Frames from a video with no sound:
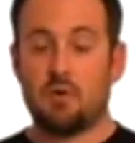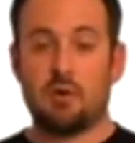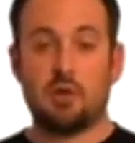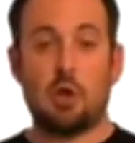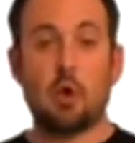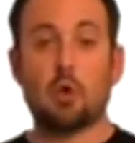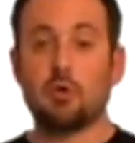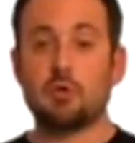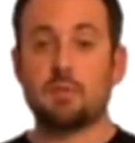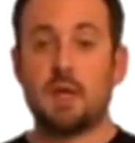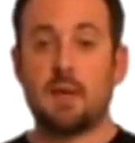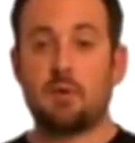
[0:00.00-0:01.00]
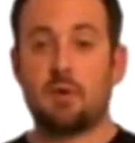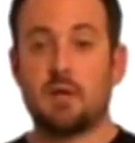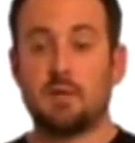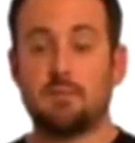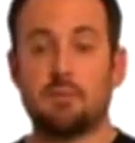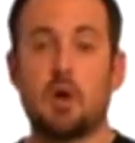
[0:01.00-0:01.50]
Or their local newspaper,
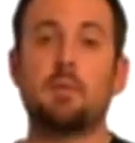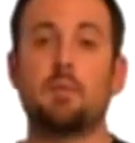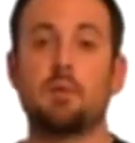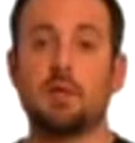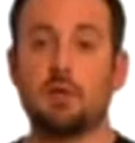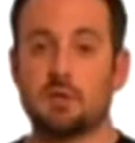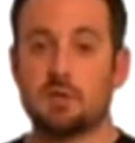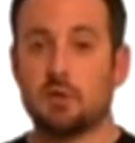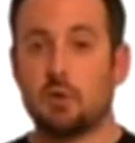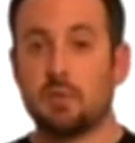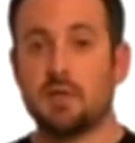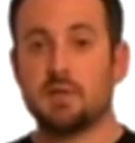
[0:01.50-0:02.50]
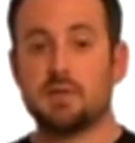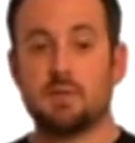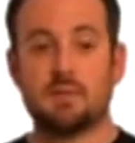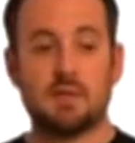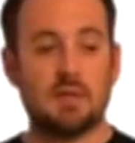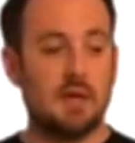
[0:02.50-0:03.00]
and it probably looks a little bit
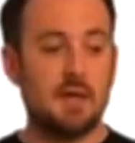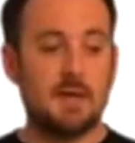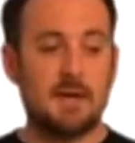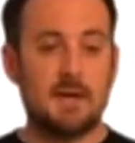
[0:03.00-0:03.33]
something like,